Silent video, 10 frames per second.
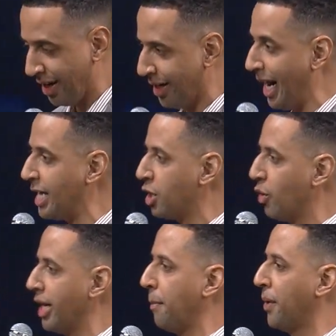God's
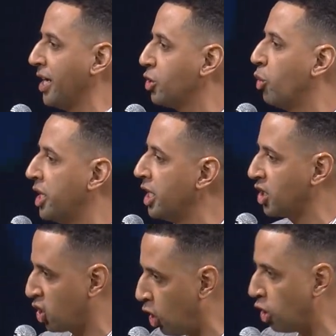already picked what He's
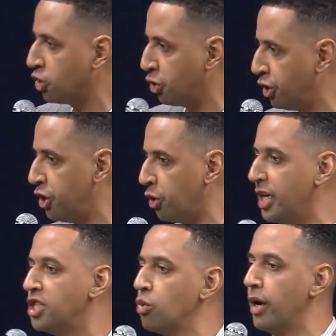called you to do.
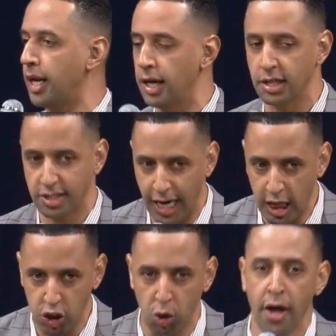He's already
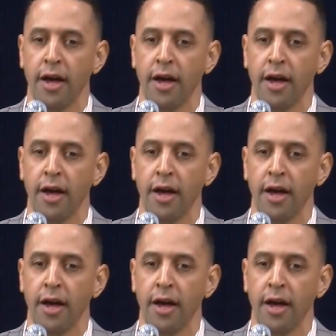assigned you.